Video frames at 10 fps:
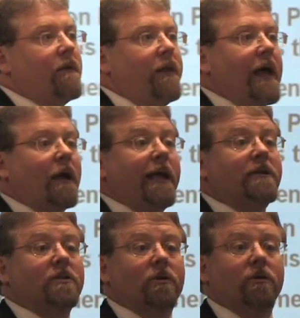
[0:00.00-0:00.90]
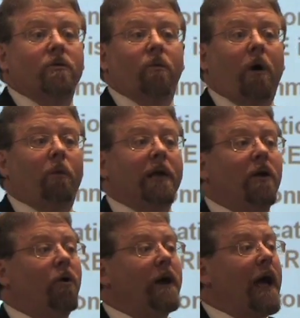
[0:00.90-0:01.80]
that leads to what we
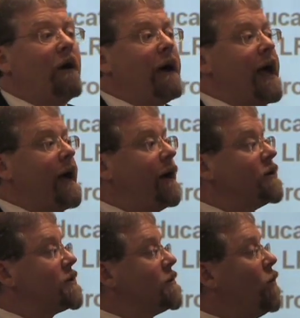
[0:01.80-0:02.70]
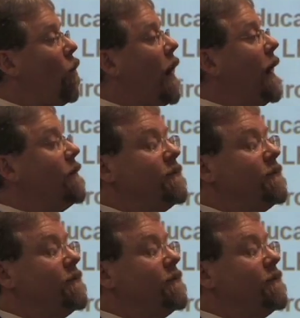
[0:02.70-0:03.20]
know now as what?